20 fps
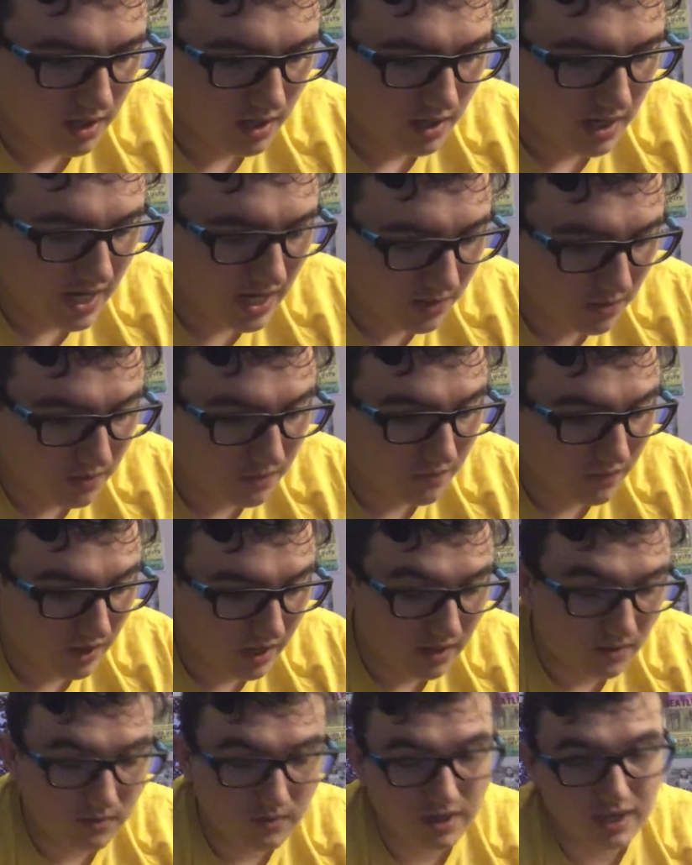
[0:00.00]
However,
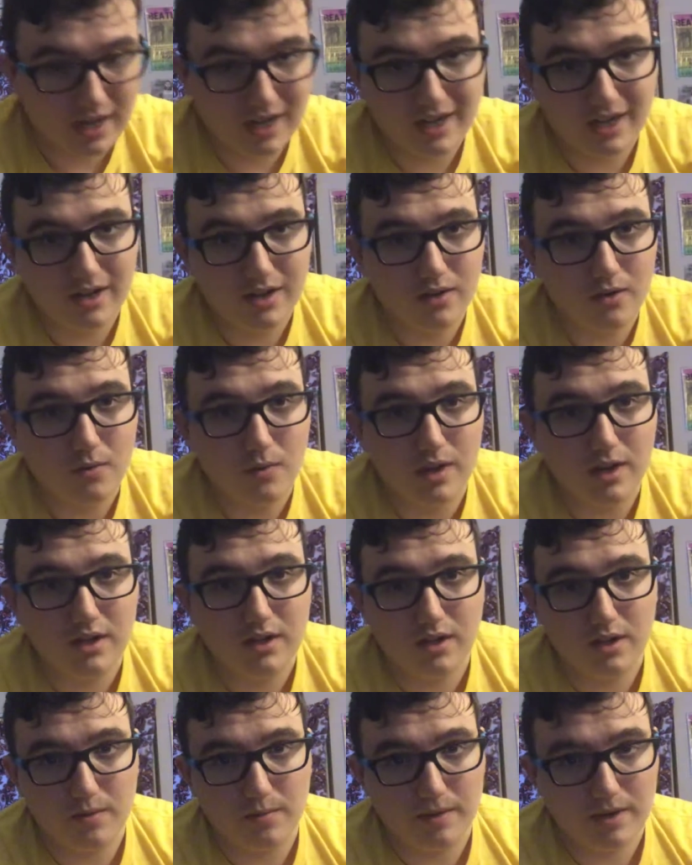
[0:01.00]
I do think I need new
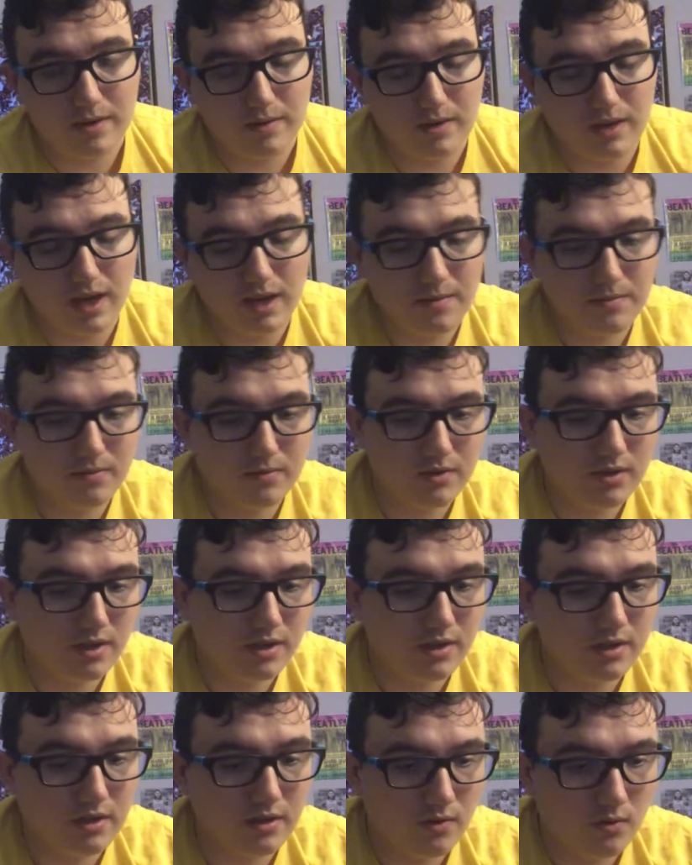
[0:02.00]
HDMI cables
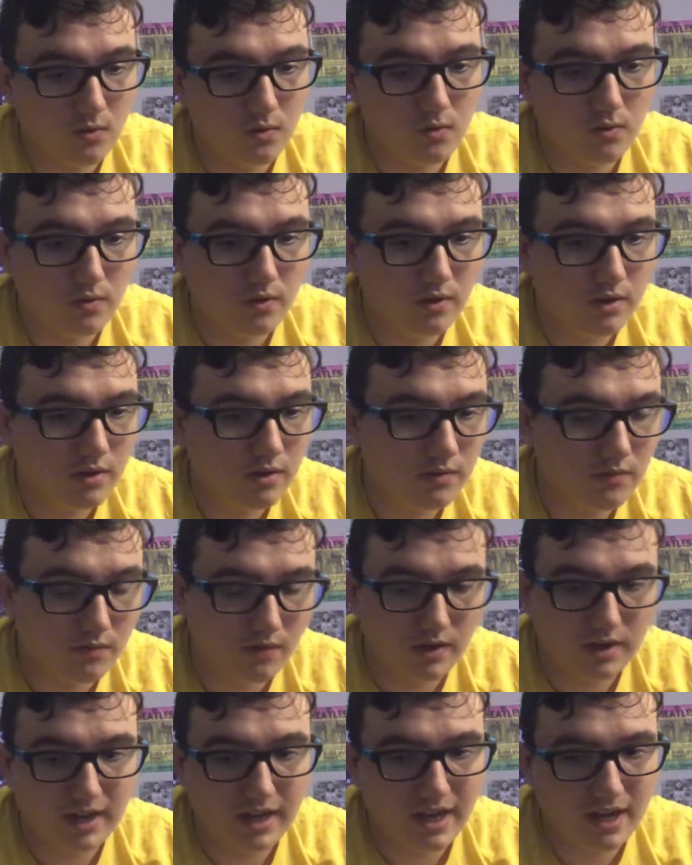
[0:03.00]
because they're old,
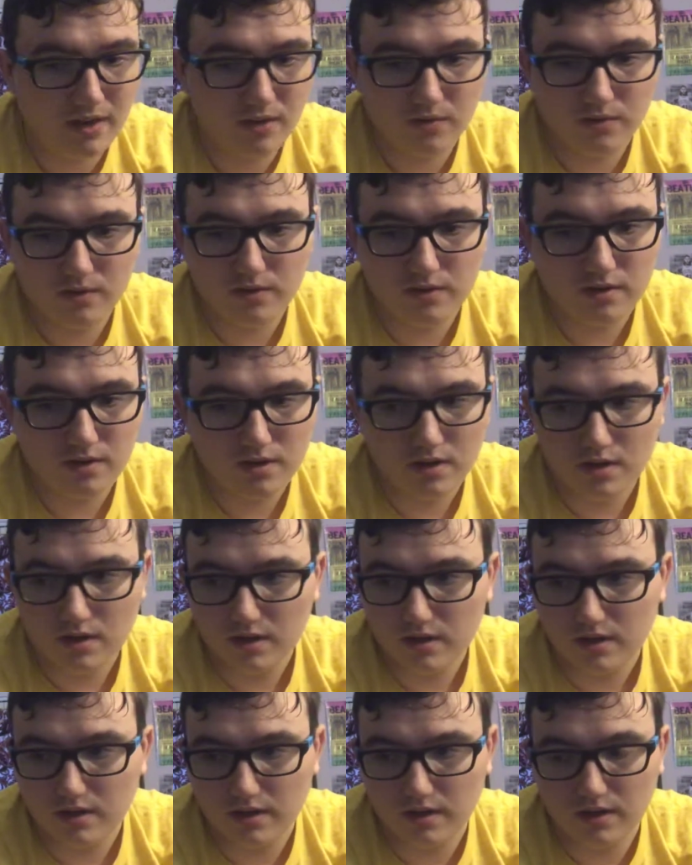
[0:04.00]
run down,
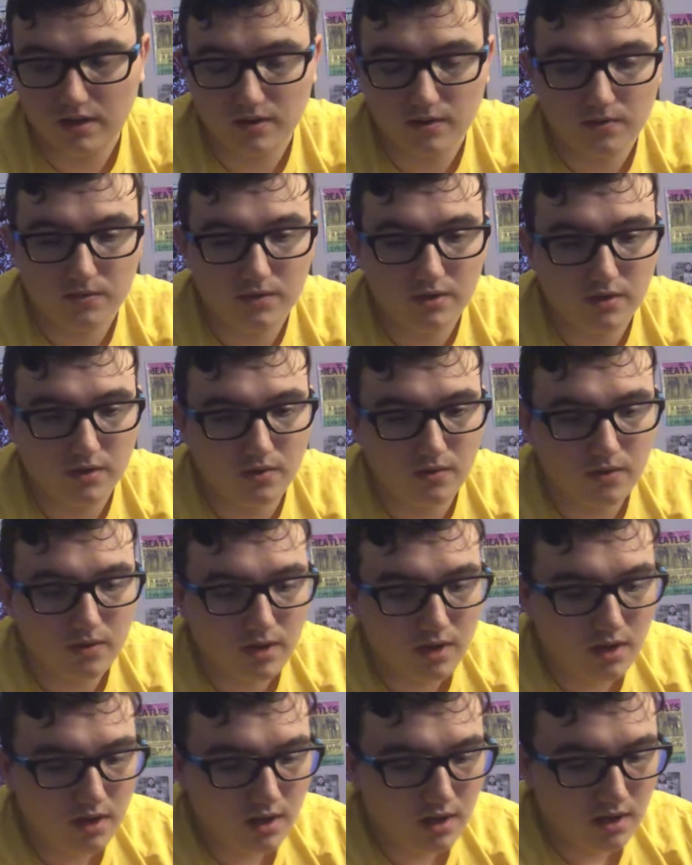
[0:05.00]
you know. So
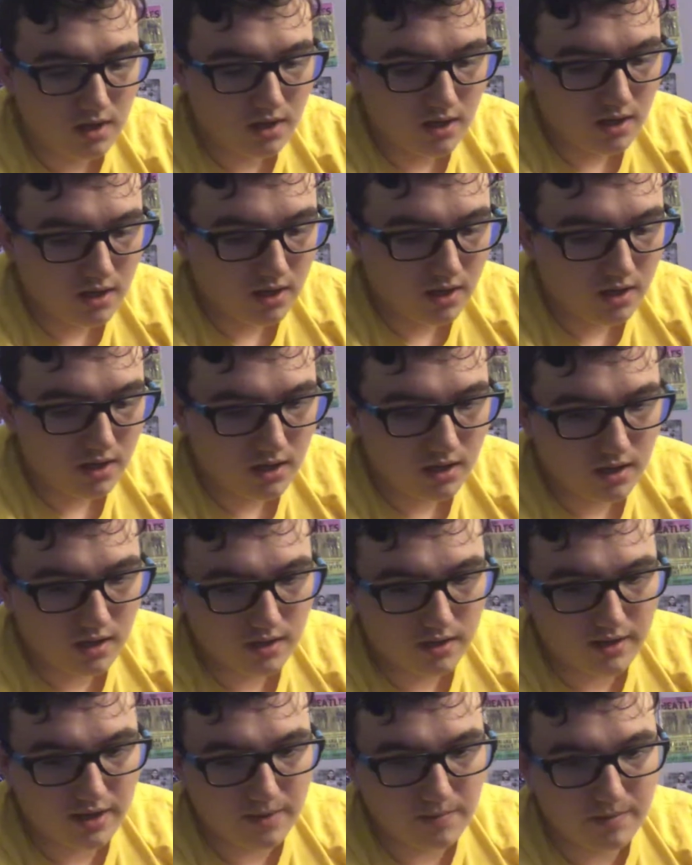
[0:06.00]

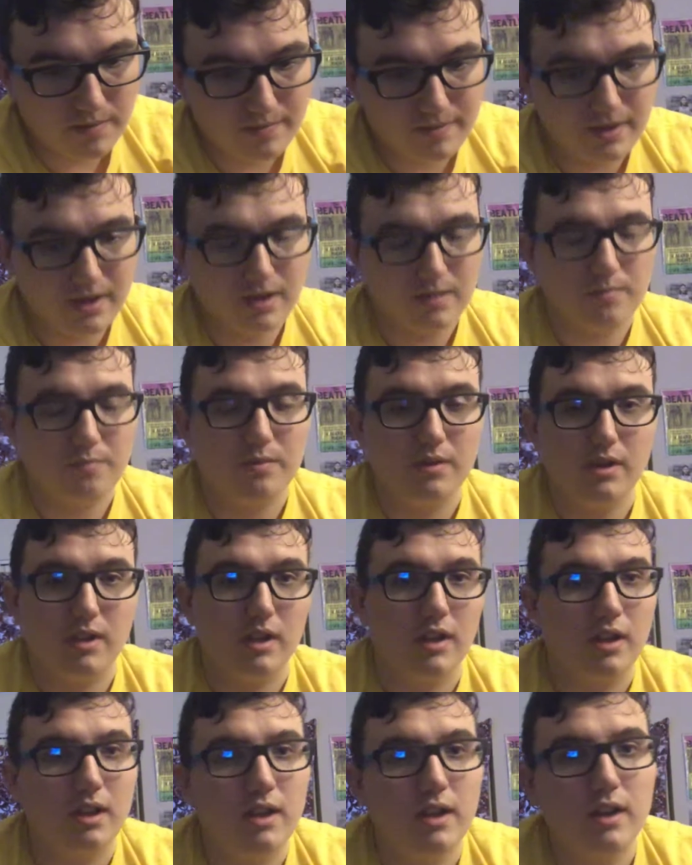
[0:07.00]
that might be it. But
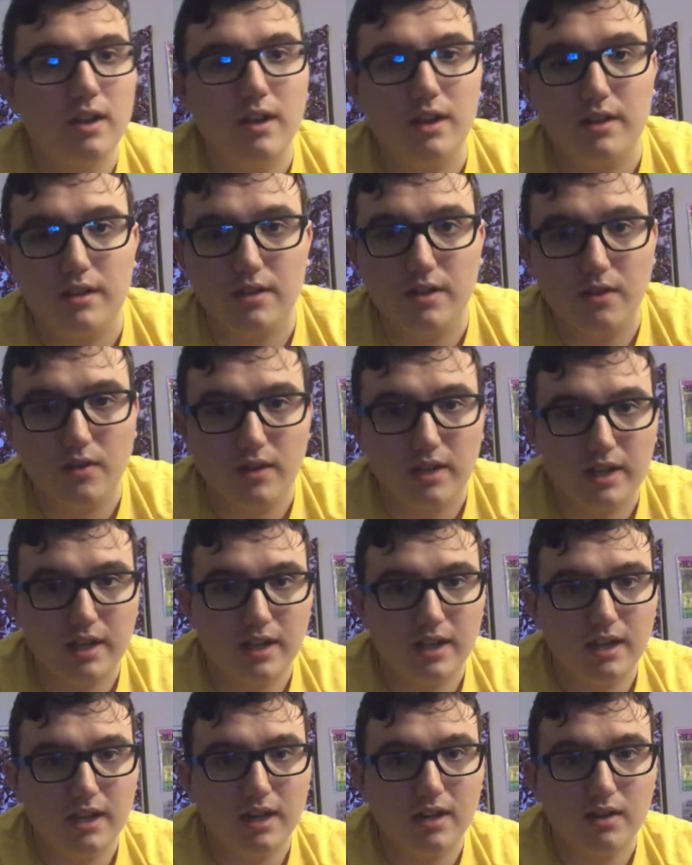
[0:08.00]
until I
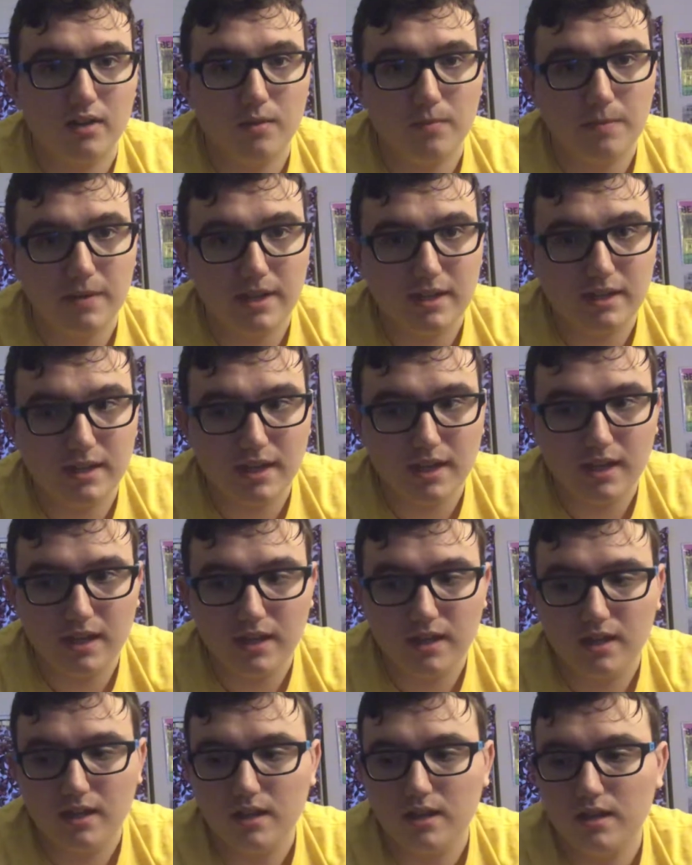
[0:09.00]
can get a good PC,